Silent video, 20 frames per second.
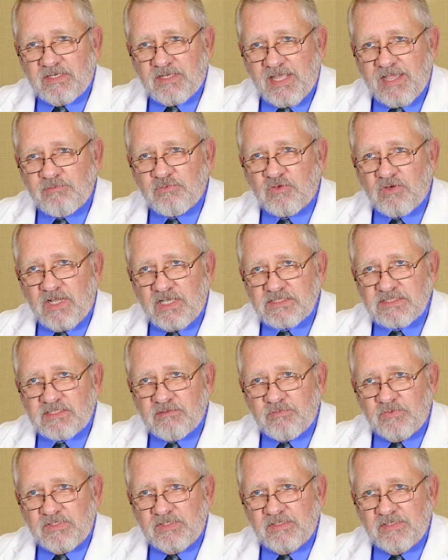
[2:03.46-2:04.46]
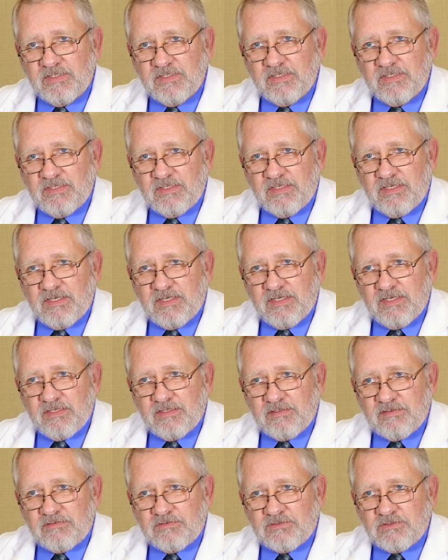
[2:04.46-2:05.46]
and laparoscopy,
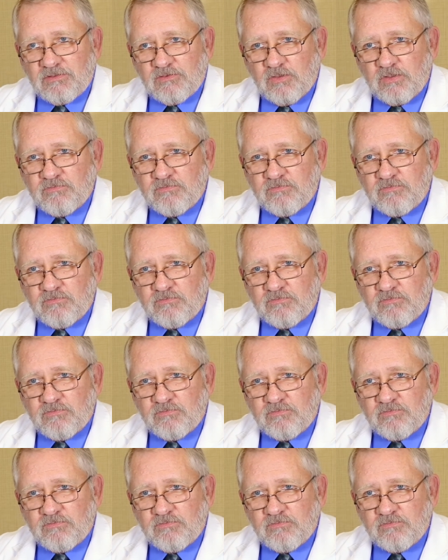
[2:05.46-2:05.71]
to